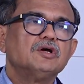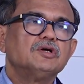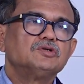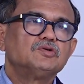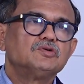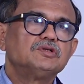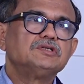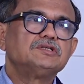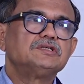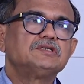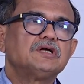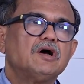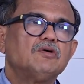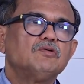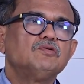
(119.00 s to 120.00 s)
So this is
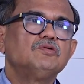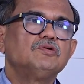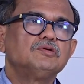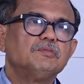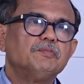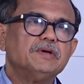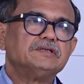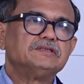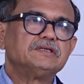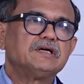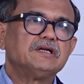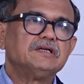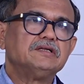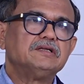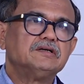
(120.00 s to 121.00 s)
how
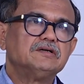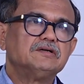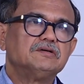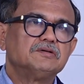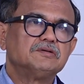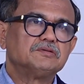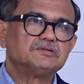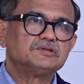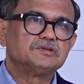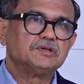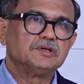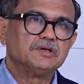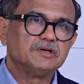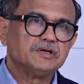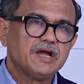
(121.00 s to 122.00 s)
basically the
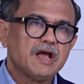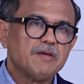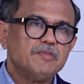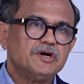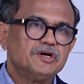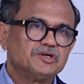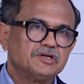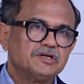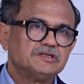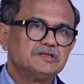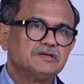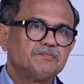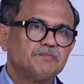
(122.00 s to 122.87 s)
rehabilitation is a